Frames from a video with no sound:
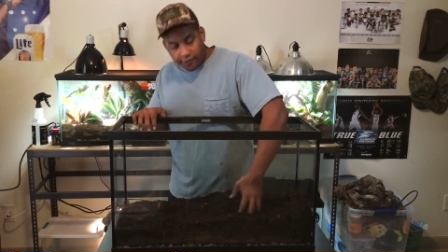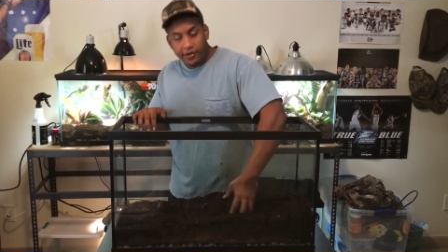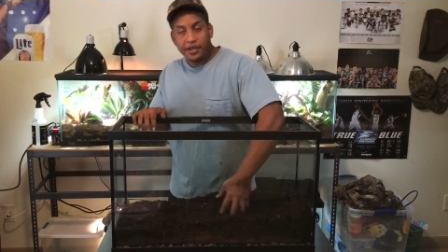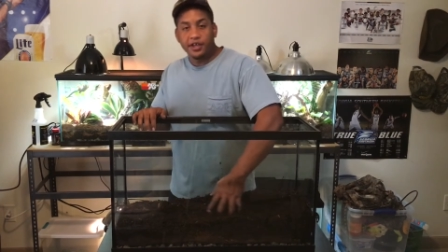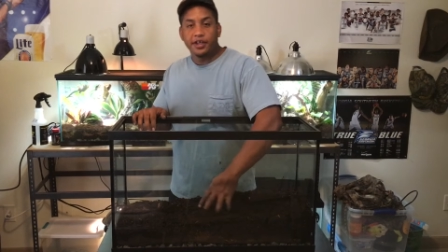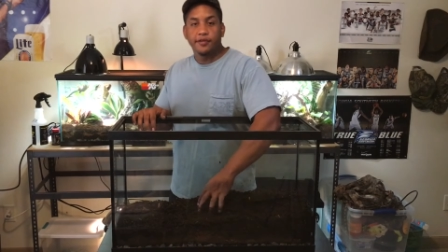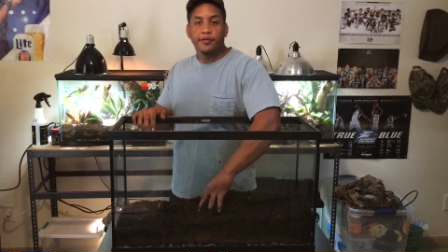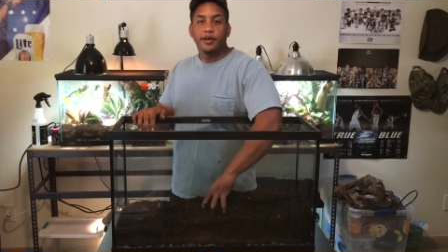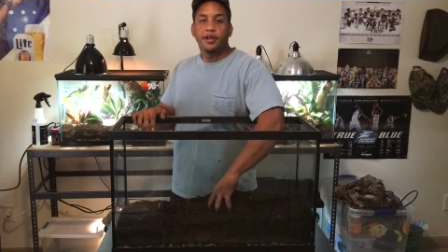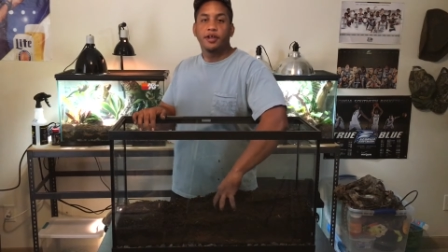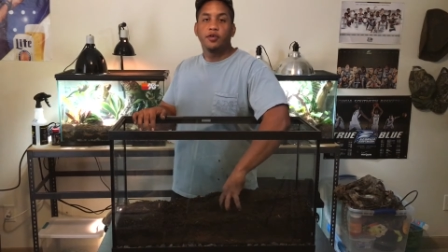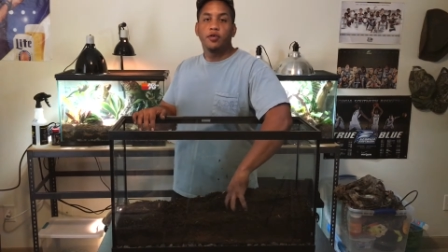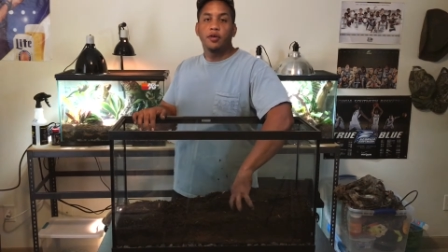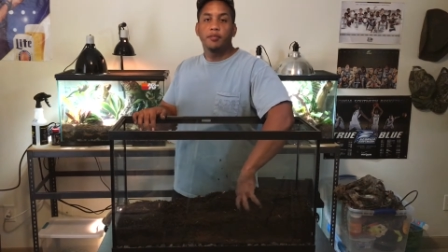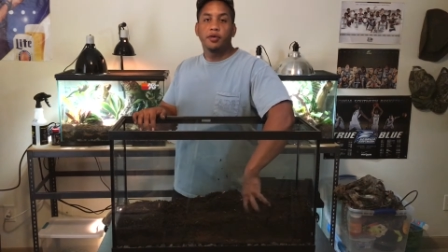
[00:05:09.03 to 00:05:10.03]
we can get ready
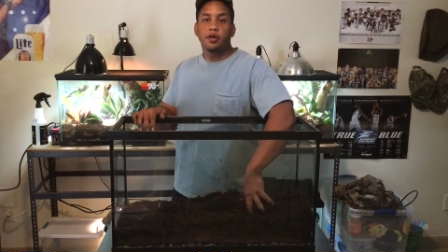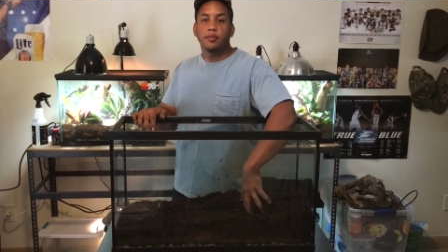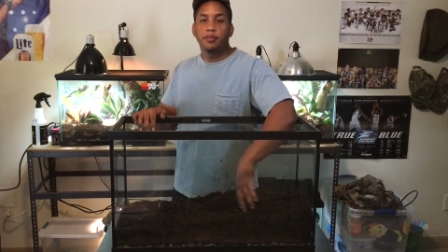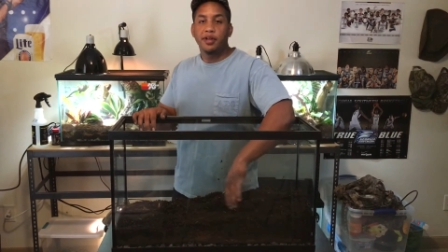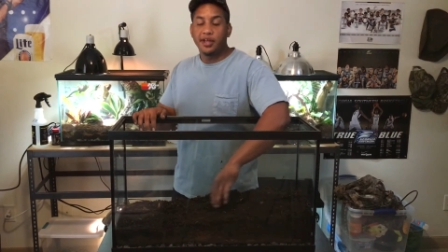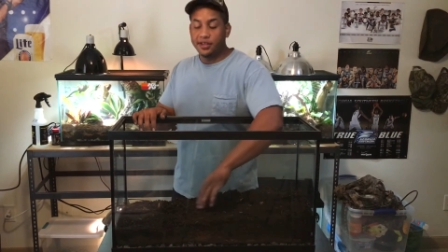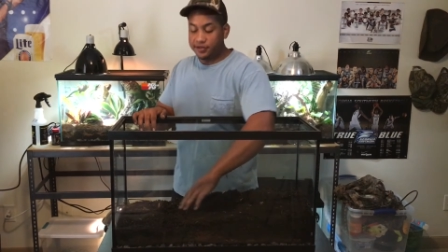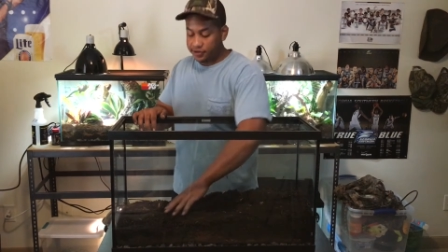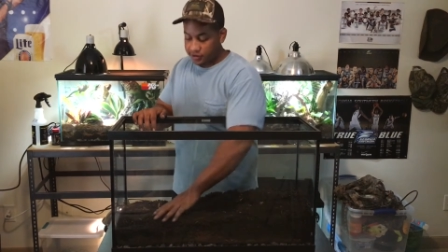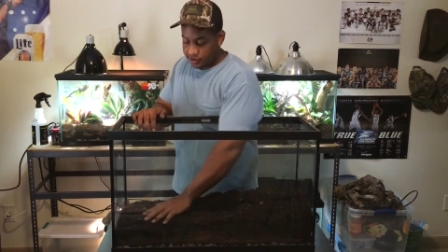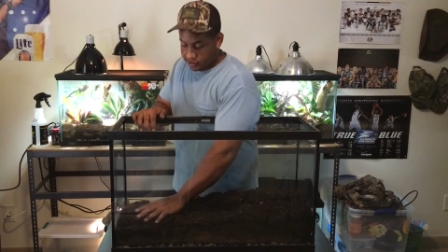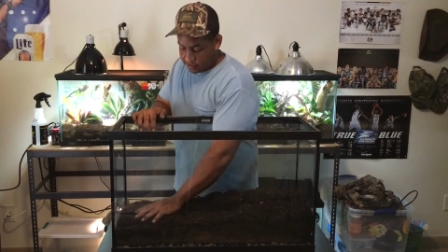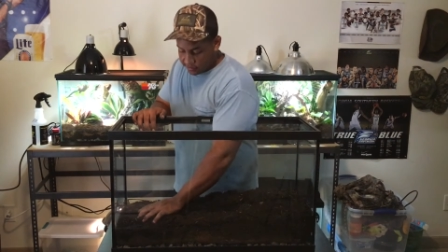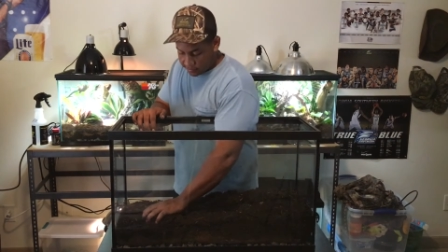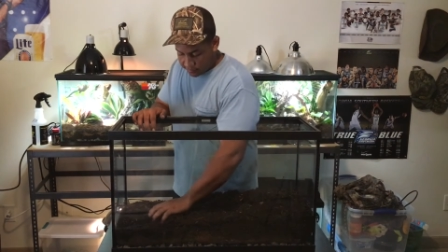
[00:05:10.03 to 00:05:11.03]
to go and put our plants in here.